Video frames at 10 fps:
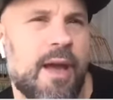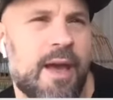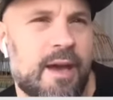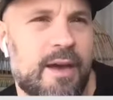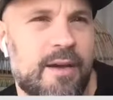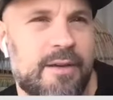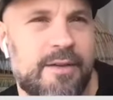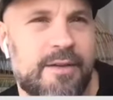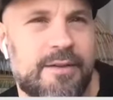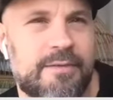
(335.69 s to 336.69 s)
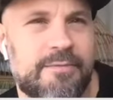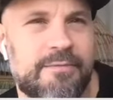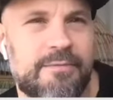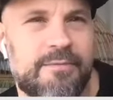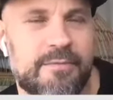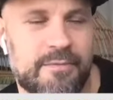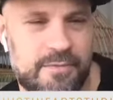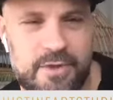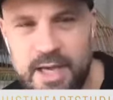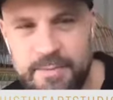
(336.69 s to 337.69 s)
and uh,
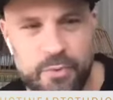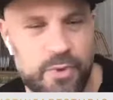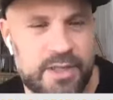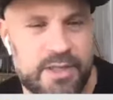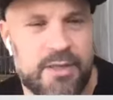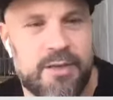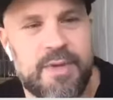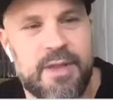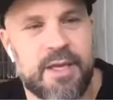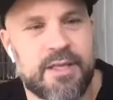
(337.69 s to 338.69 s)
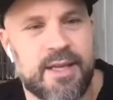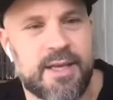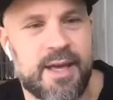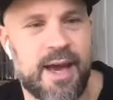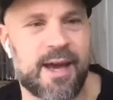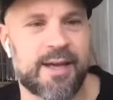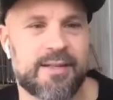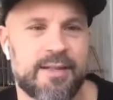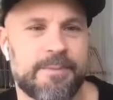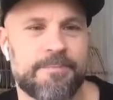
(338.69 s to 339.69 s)
like Buddhism and things like
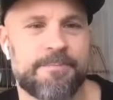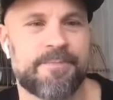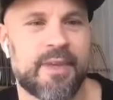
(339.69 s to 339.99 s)
that. And